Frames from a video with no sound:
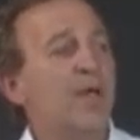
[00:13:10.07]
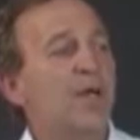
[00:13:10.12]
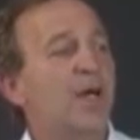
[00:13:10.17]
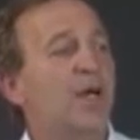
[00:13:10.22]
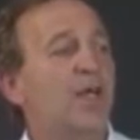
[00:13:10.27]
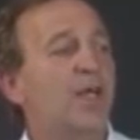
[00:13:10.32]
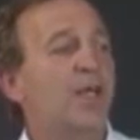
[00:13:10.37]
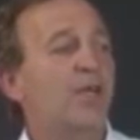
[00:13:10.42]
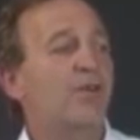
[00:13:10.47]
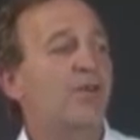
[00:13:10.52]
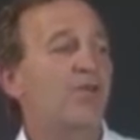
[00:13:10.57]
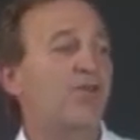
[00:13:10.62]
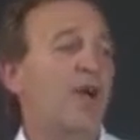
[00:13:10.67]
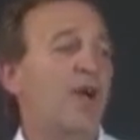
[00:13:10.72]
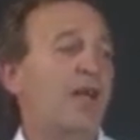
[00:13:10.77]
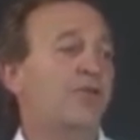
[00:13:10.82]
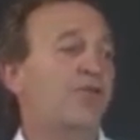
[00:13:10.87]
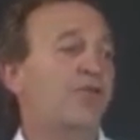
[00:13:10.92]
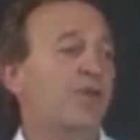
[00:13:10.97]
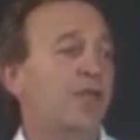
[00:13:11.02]
and can
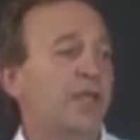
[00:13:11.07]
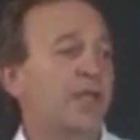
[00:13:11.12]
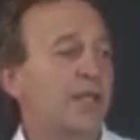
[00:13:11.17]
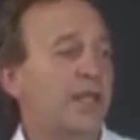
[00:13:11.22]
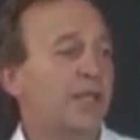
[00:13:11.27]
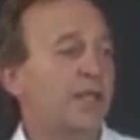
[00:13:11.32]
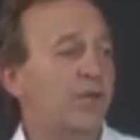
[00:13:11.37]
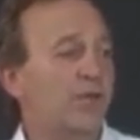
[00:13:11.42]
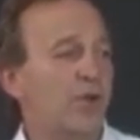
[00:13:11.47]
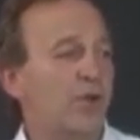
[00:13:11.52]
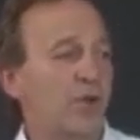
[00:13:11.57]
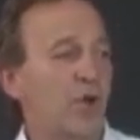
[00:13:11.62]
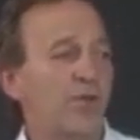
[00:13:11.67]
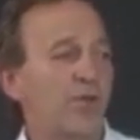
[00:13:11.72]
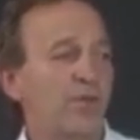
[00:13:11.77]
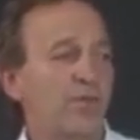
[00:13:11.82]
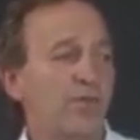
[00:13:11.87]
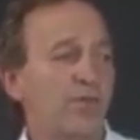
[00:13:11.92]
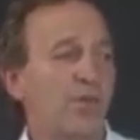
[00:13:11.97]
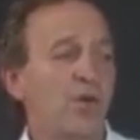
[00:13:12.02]
gradually lead to
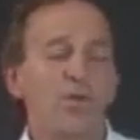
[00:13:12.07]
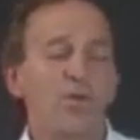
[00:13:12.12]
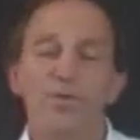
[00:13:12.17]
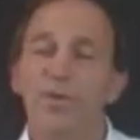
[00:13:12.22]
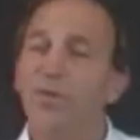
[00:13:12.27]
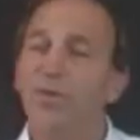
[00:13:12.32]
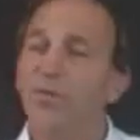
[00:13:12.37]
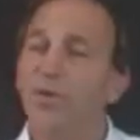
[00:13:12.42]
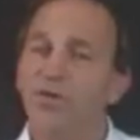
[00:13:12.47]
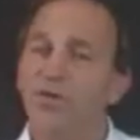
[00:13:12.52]
loss of movement,